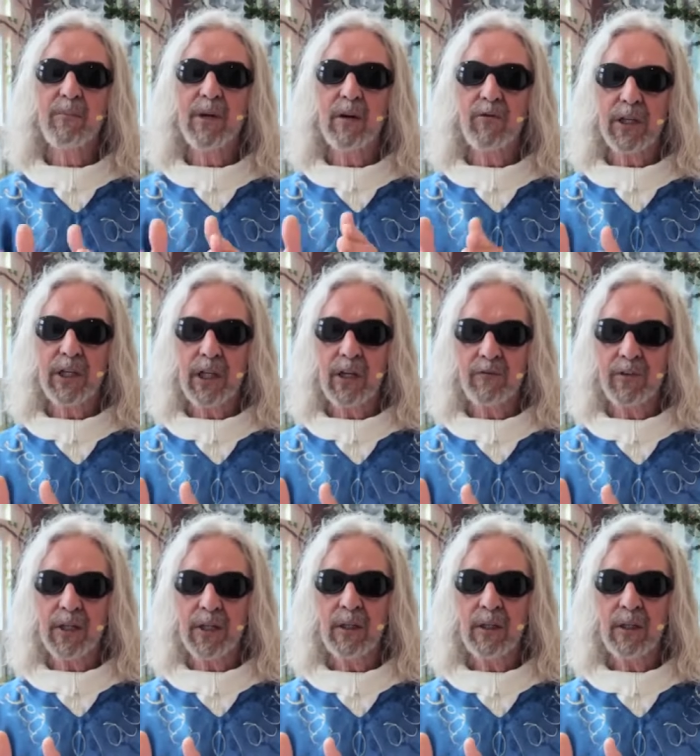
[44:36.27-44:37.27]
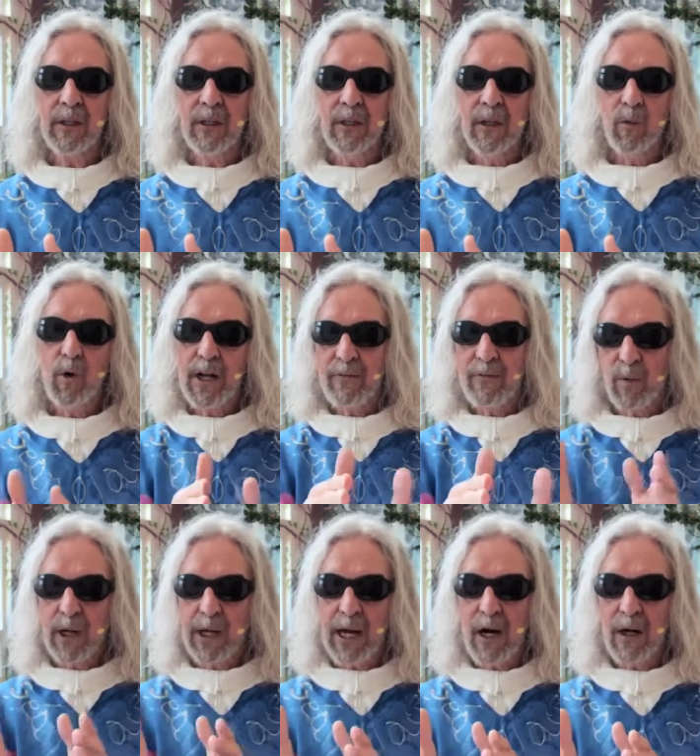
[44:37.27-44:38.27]
every evening, wherever
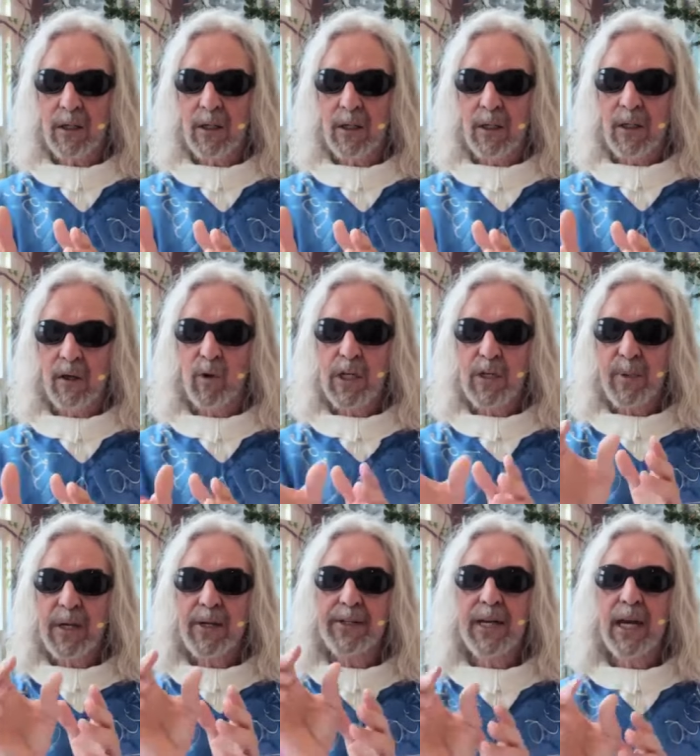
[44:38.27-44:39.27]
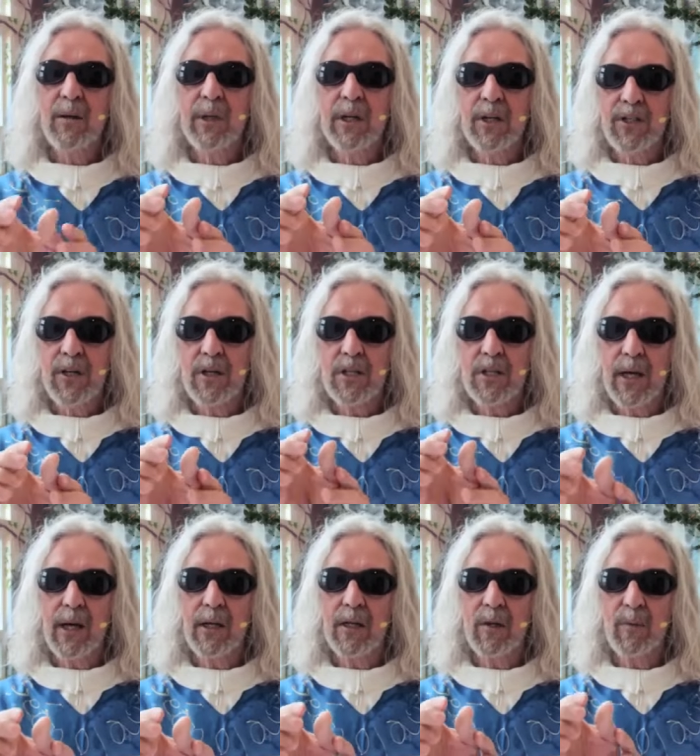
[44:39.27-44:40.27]
we are, we spend 10 minutes in
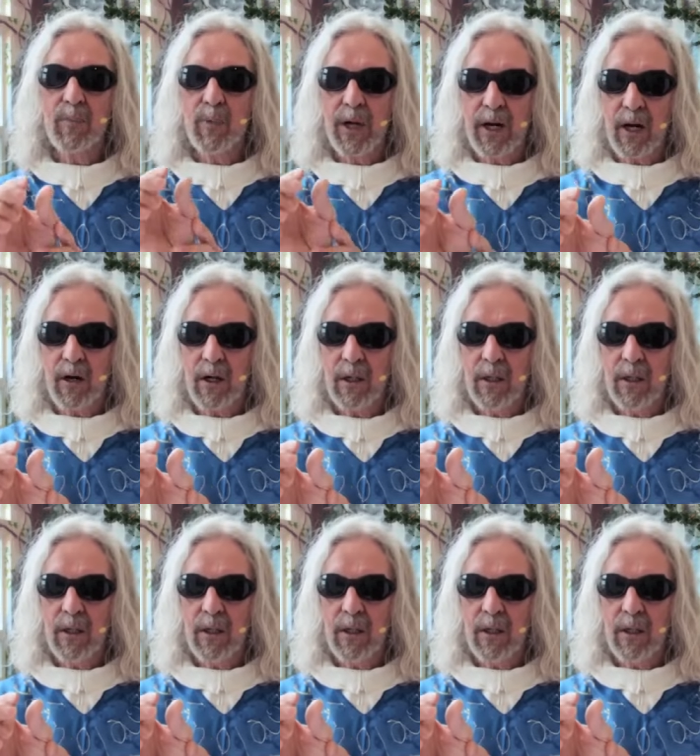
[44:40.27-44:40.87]
silent prayer